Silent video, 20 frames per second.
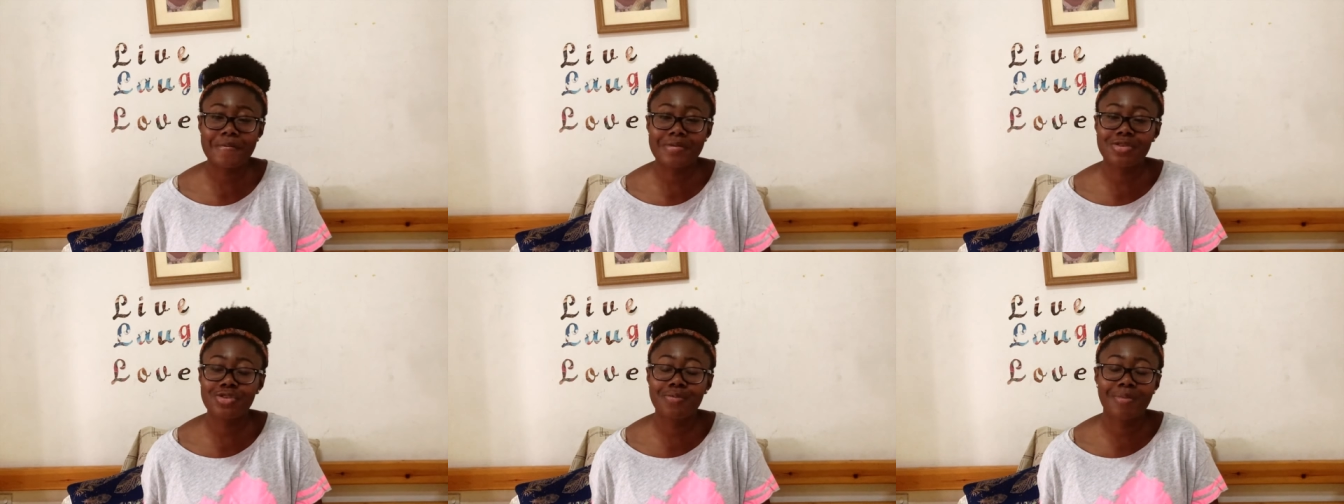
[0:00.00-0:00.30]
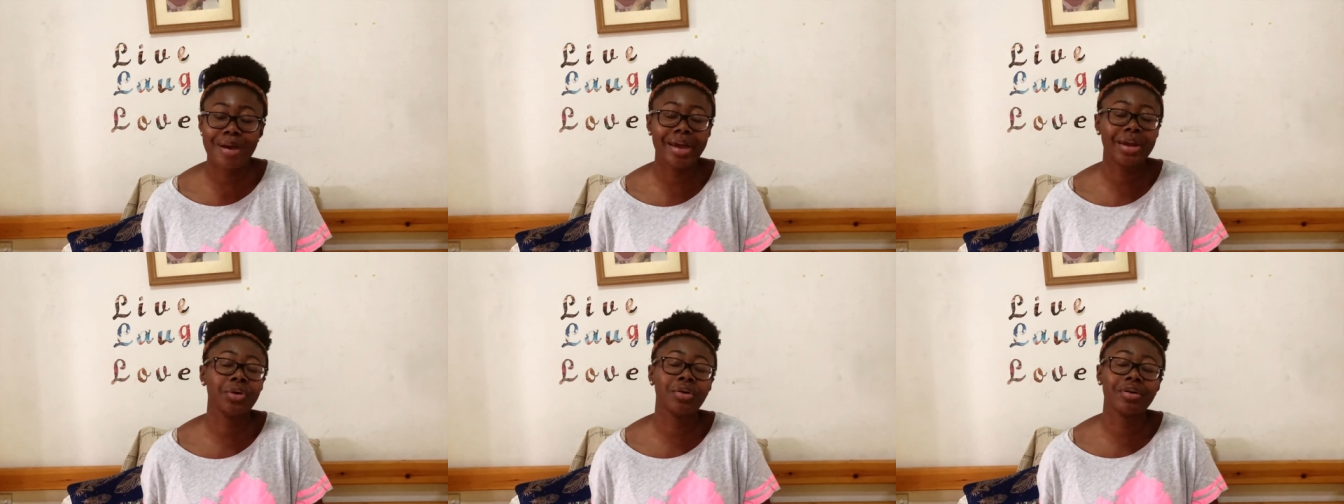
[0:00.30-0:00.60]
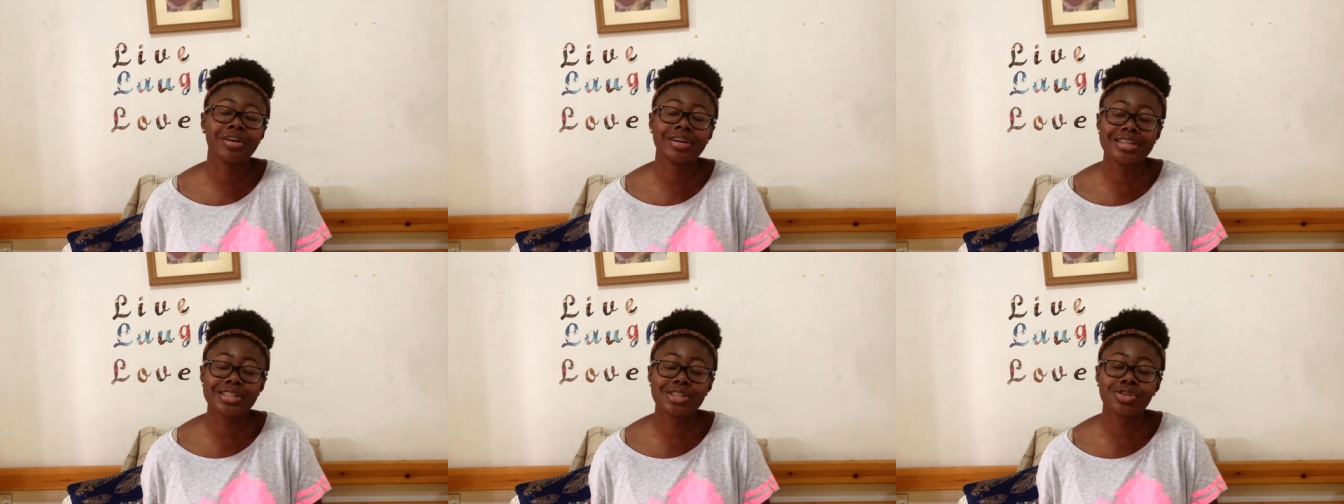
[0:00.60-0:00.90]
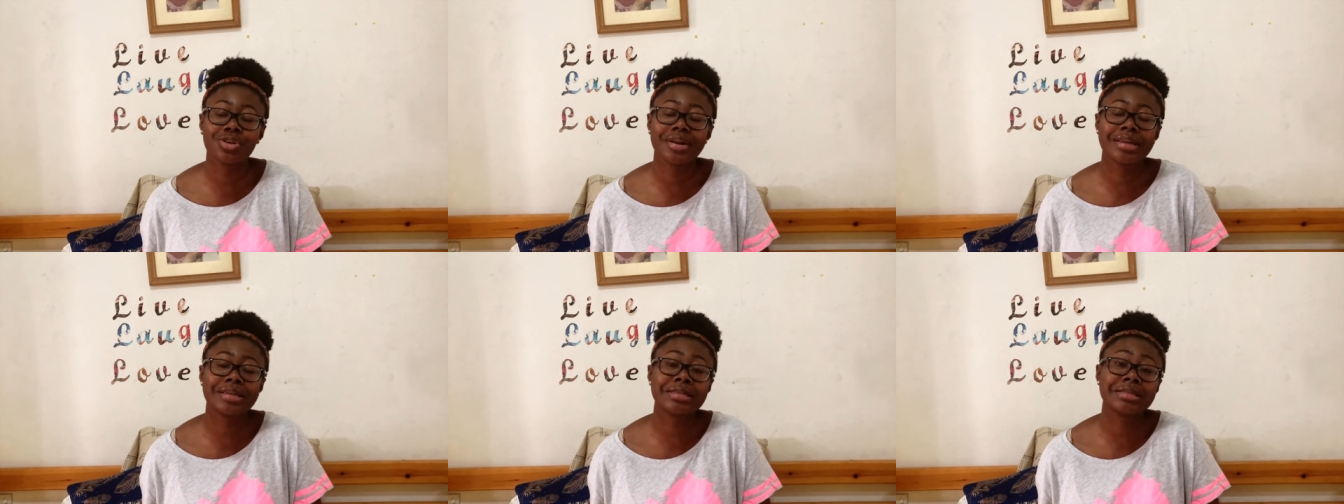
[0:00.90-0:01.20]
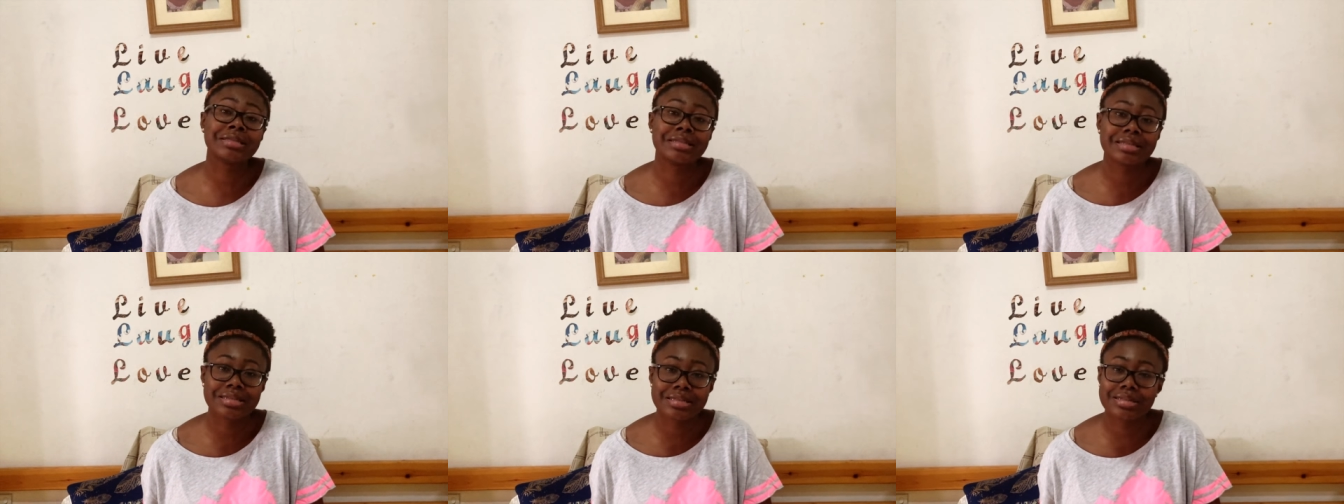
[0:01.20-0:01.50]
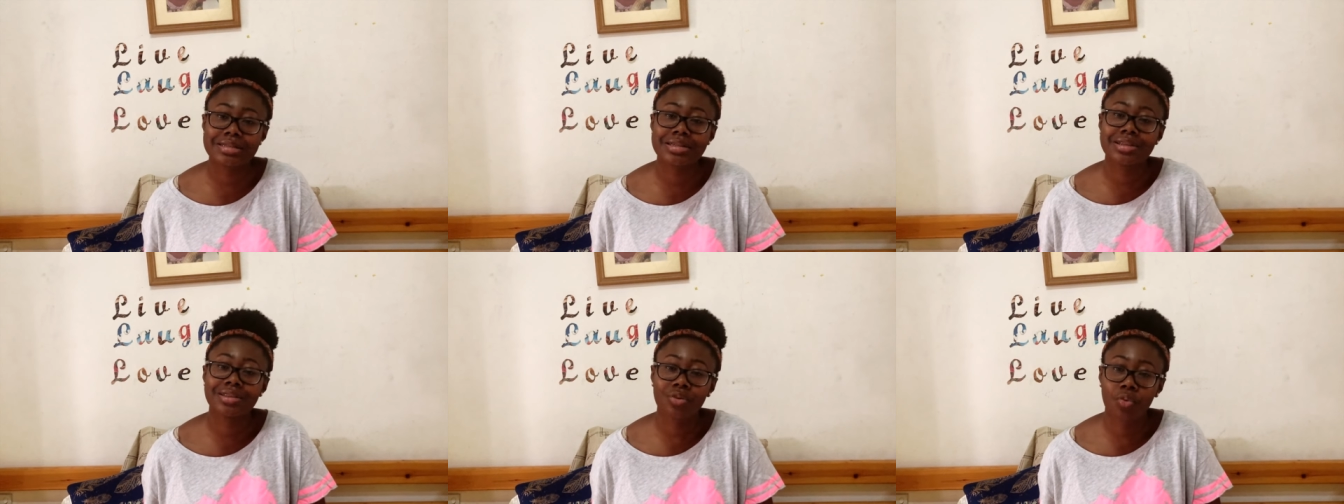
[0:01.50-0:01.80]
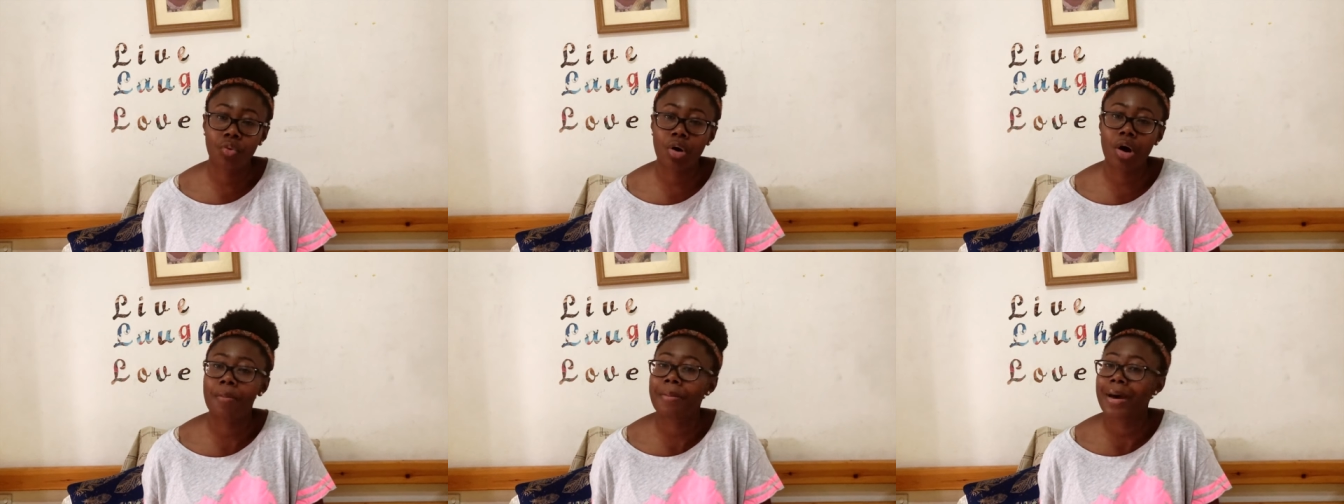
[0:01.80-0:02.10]
Do minorities not exist in the
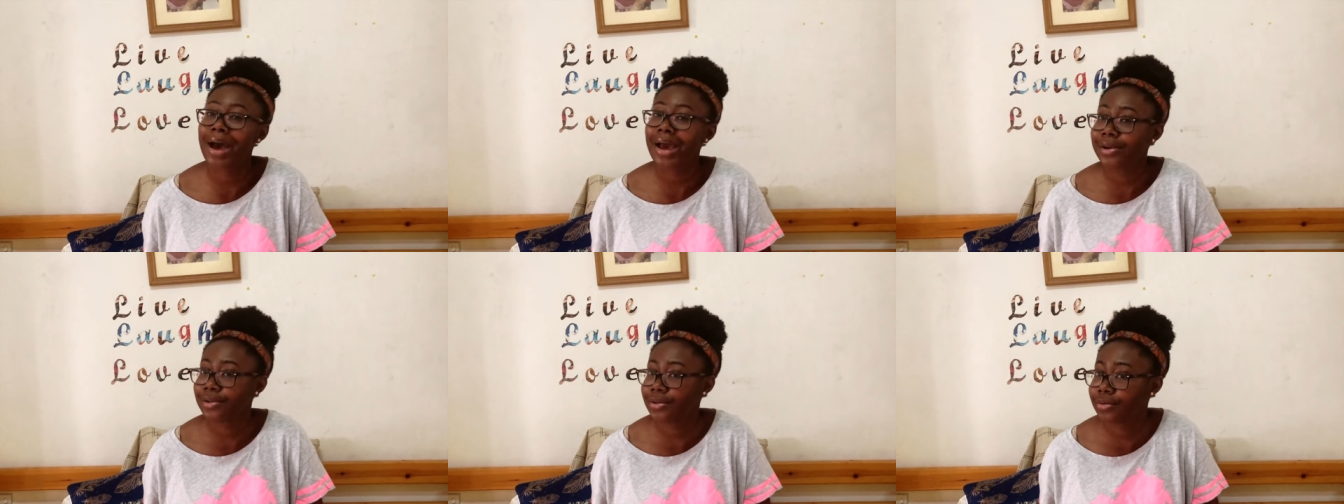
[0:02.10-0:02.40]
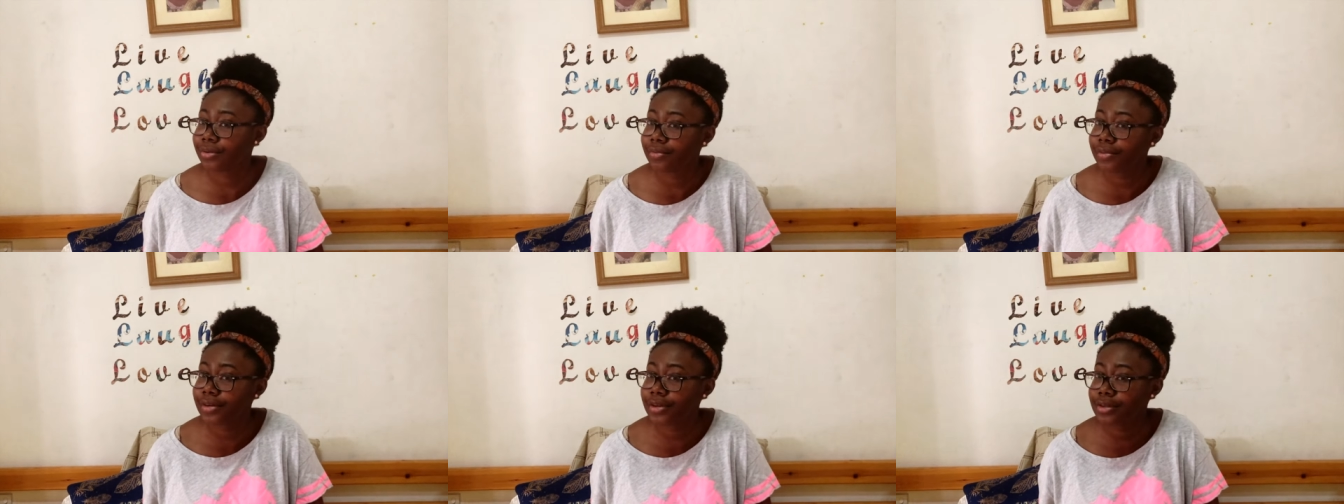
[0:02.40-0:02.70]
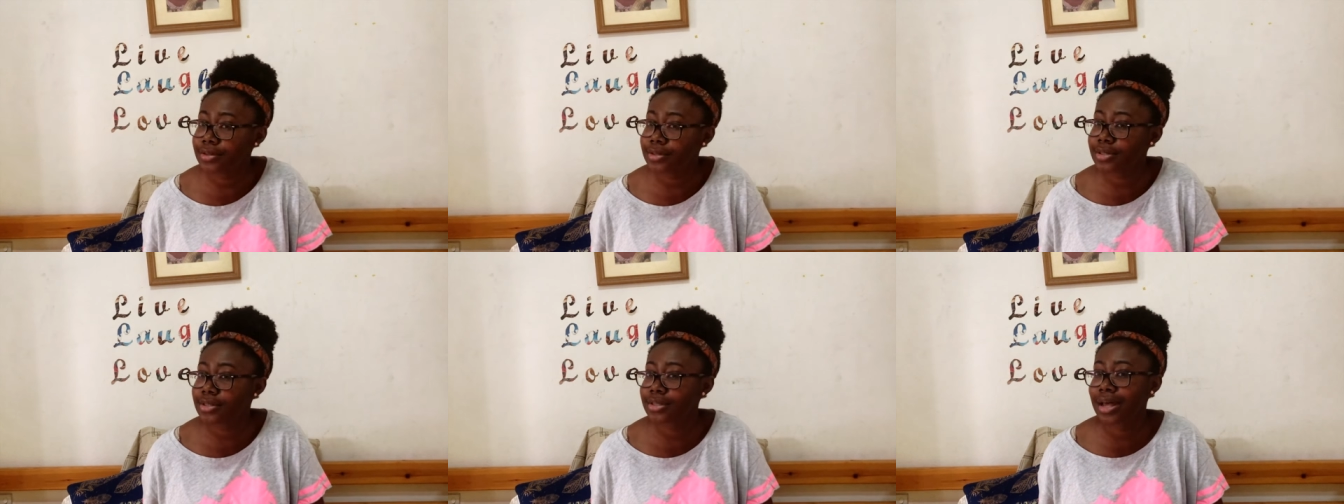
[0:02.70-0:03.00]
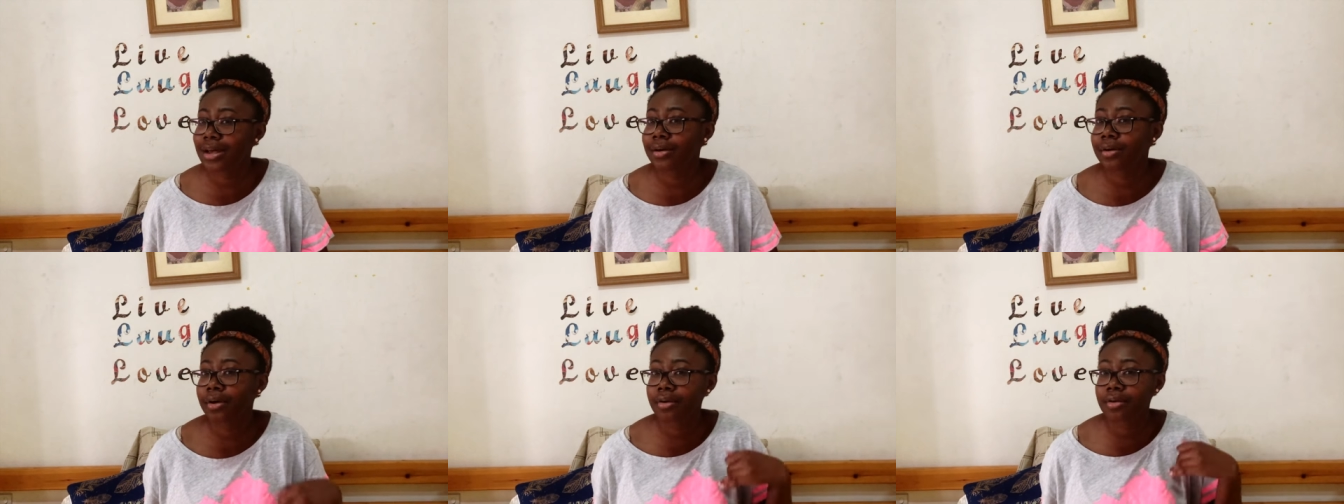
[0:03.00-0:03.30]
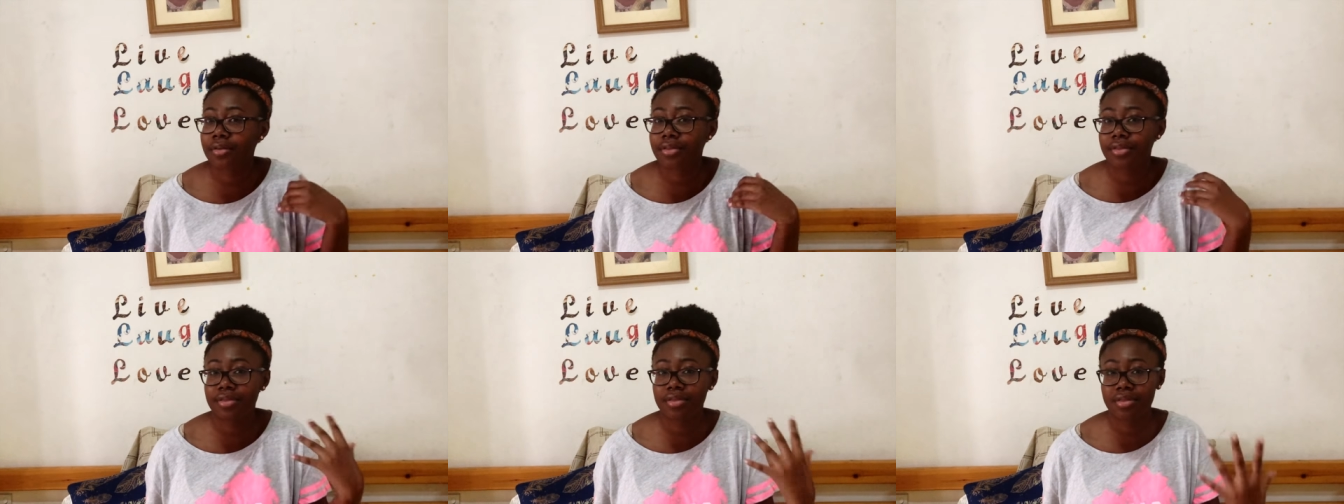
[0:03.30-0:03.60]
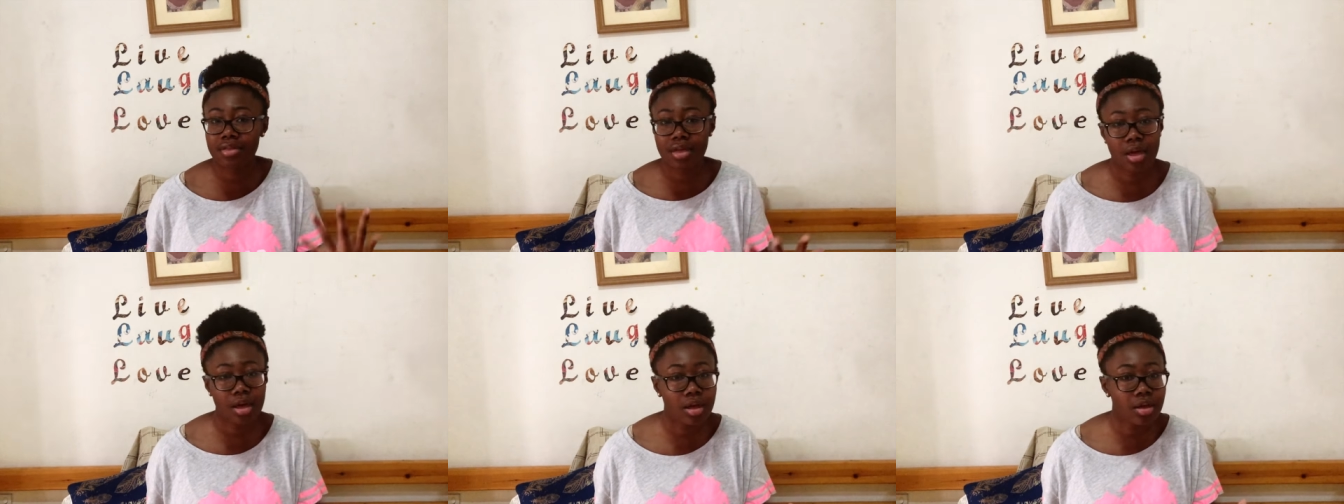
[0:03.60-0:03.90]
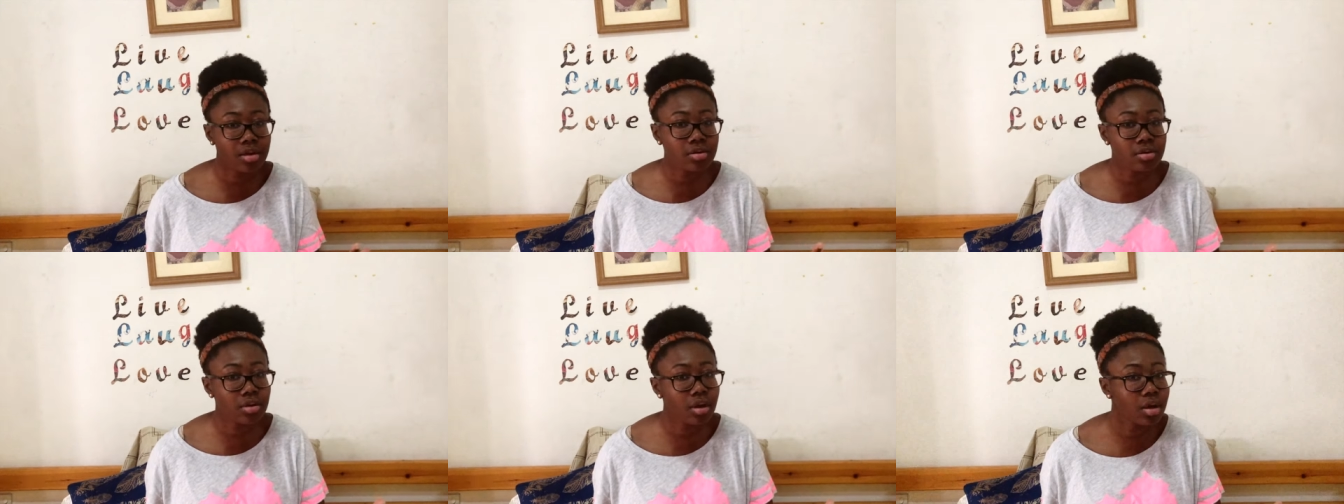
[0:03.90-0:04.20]
Wattpad universe? Is that not a
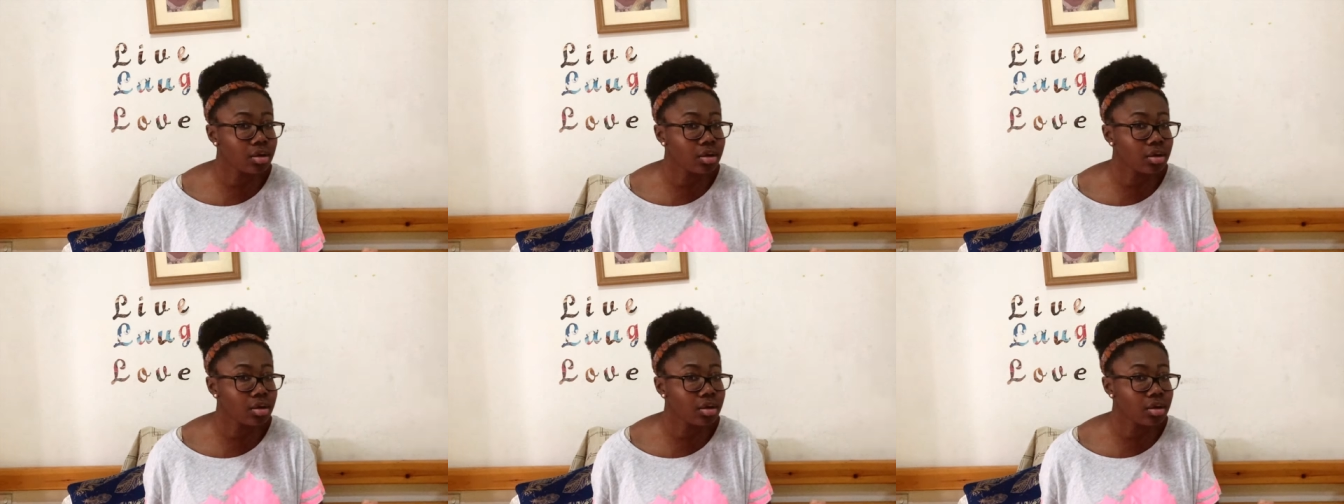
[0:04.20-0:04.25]
thing?